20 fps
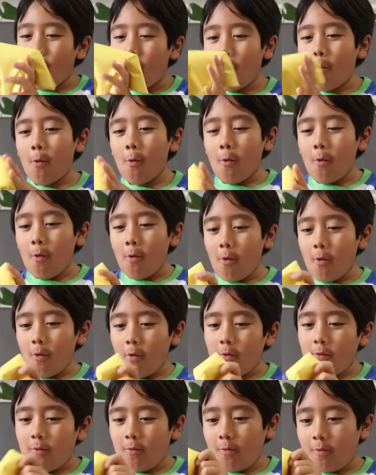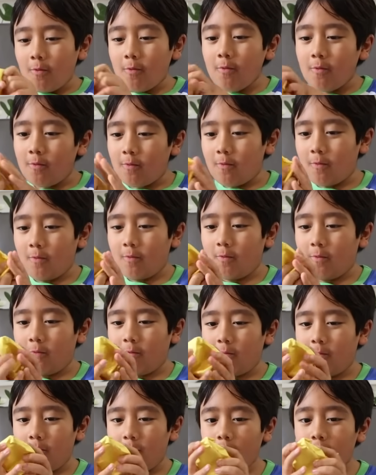
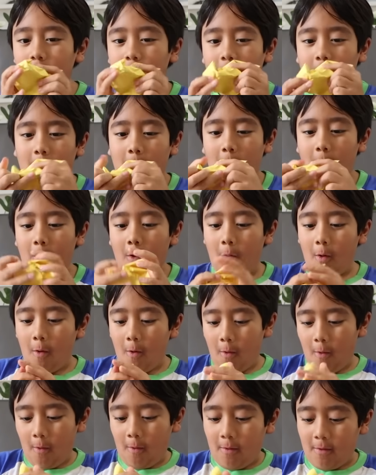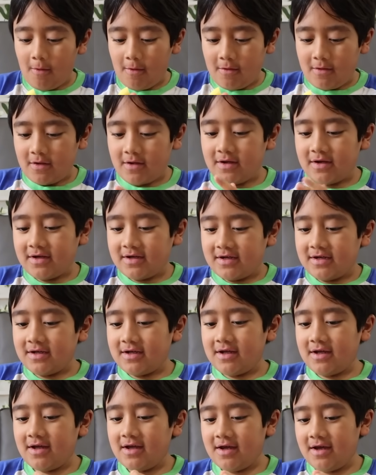
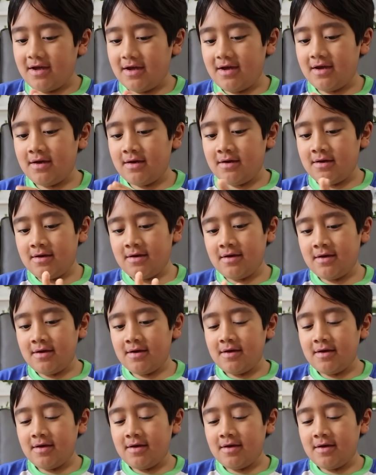(silence)